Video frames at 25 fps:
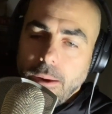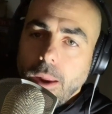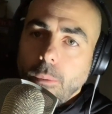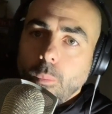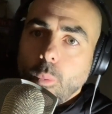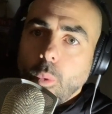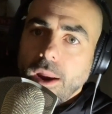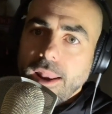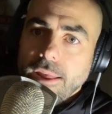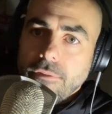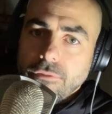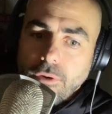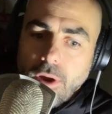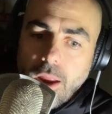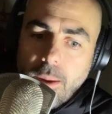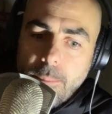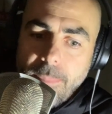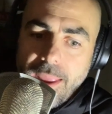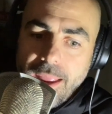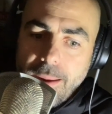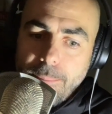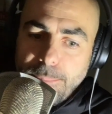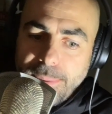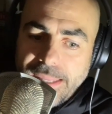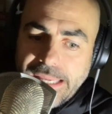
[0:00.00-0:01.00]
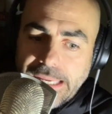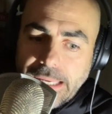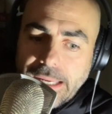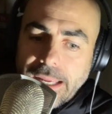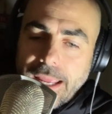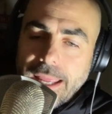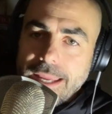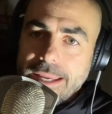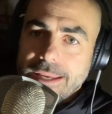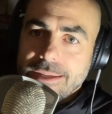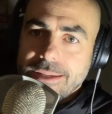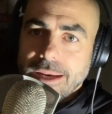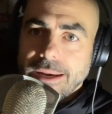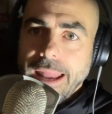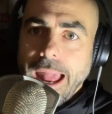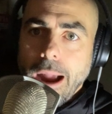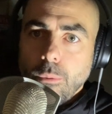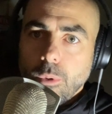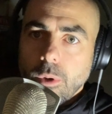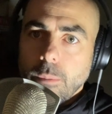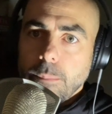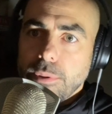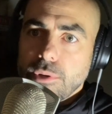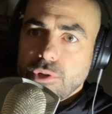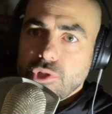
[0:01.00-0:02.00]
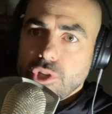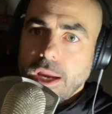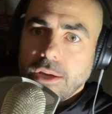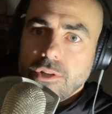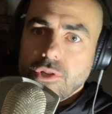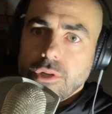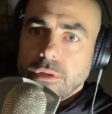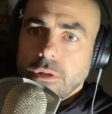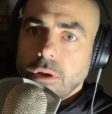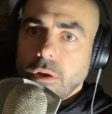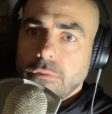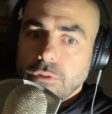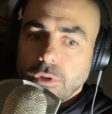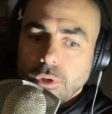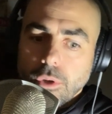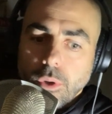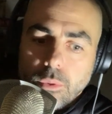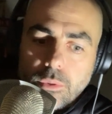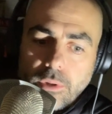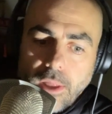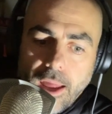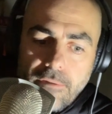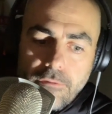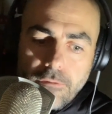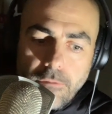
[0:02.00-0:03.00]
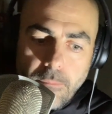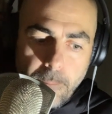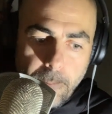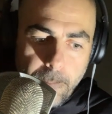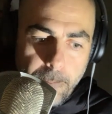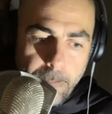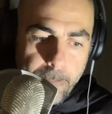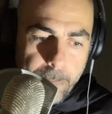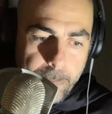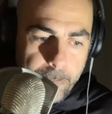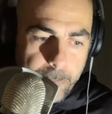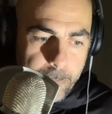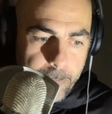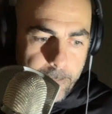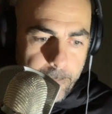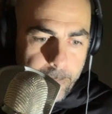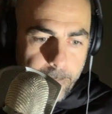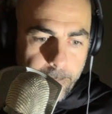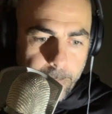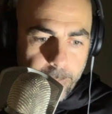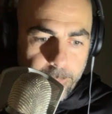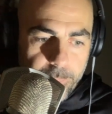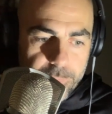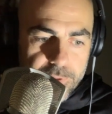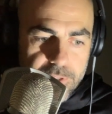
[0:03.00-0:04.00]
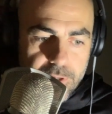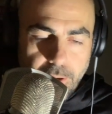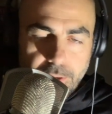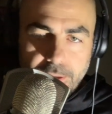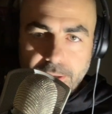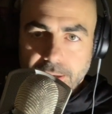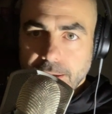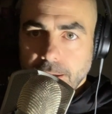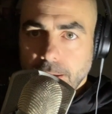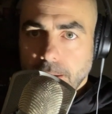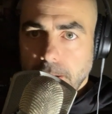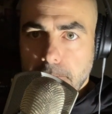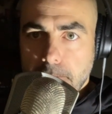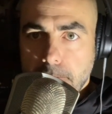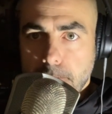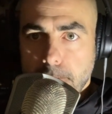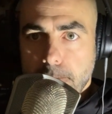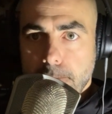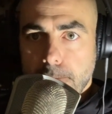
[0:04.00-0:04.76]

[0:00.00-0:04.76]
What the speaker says: Whatever it may be is an outward projection of your own life. It's hard to hear.